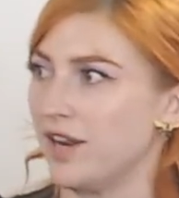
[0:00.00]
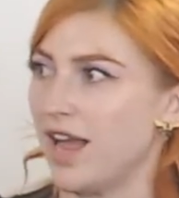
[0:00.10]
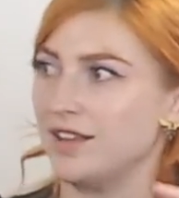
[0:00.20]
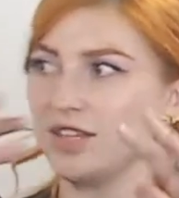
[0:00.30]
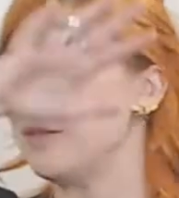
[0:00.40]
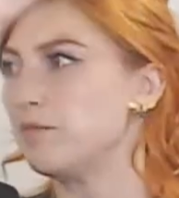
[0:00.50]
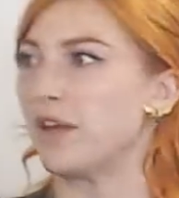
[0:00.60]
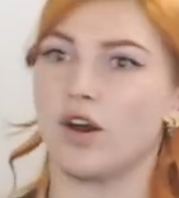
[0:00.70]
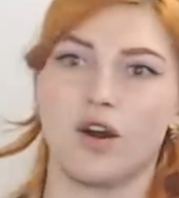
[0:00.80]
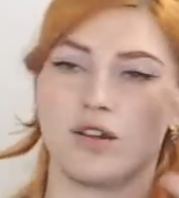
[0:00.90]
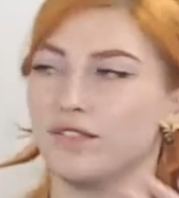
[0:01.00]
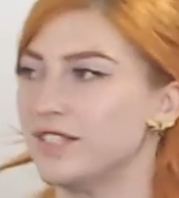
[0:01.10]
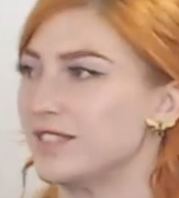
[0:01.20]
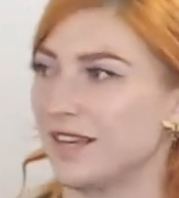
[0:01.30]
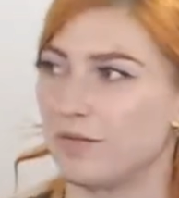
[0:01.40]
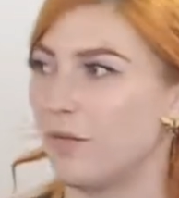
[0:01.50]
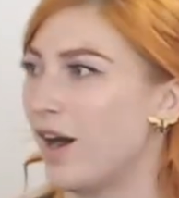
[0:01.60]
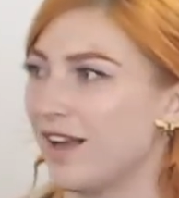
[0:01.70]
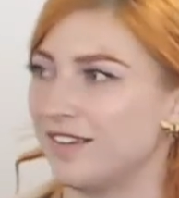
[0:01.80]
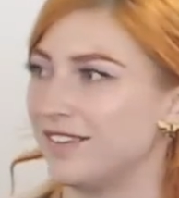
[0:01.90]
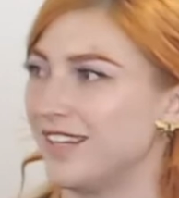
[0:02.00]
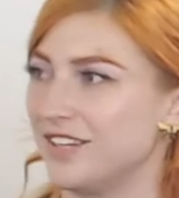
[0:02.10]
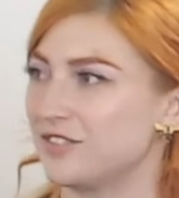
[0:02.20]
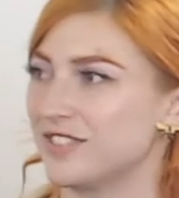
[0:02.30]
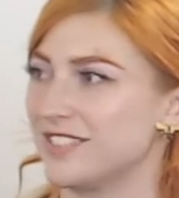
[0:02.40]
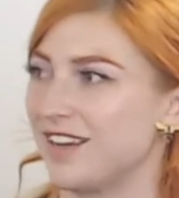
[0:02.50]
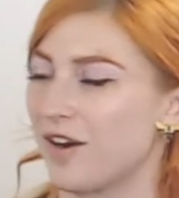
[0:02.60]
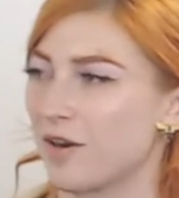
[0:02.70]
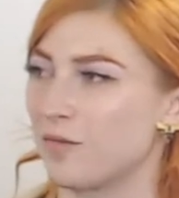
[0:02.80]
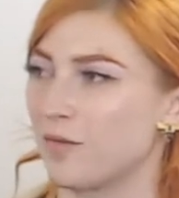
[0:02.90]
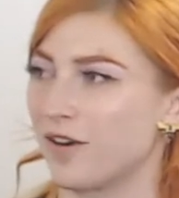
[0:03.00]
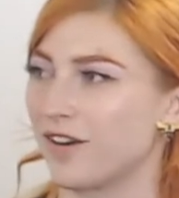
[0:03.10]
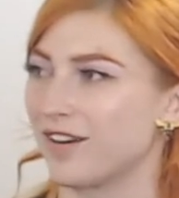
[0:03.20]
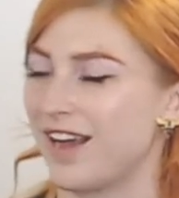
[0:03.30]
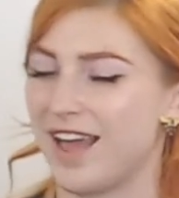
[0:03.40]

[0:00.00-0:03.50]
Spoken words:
And he would make all of this like wild, interesting artwork.